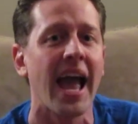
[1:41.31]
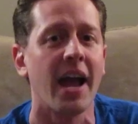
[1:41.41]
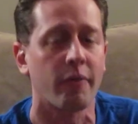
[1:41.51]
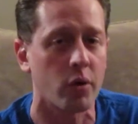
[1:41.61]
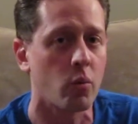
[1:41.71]

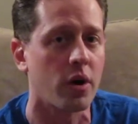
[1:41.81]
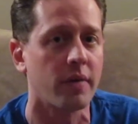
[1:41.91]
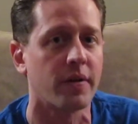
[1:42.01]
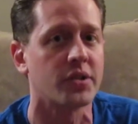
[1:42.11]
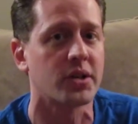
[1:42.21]
Every one
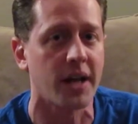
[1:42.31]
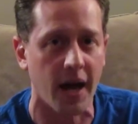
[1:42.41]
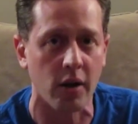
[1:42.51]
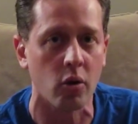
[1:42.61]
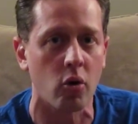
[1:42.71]
of us
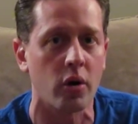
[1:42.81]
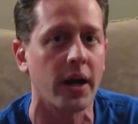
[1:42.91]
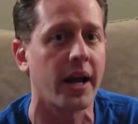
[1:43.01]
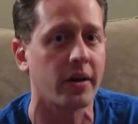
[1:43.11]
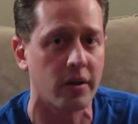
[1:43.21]
got
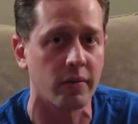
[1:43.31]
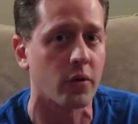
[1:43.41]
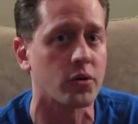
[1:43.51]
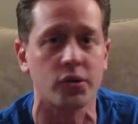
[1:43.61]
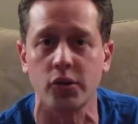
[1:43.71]
along and
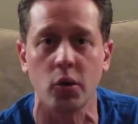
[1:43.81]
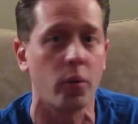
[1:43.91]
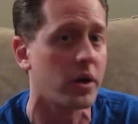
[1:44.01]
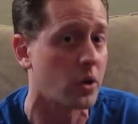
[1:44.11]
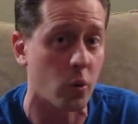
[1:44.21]
conversed as though
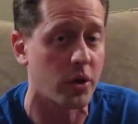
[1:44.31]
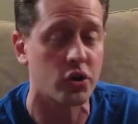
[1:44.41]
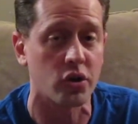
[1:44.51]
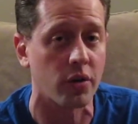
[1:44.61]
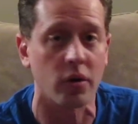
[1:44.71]
we had known
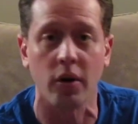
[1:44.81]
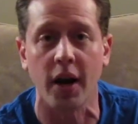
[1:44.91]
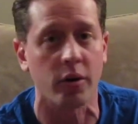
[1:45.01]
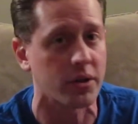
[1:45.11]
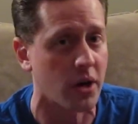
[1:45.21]
each other
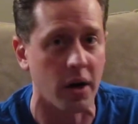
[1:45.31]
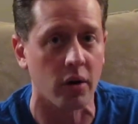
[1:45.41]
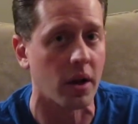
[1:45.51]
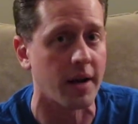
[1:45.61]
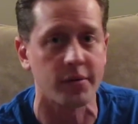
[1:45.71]
our
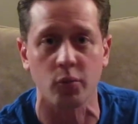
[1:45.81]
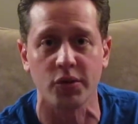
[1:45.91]
entire lives.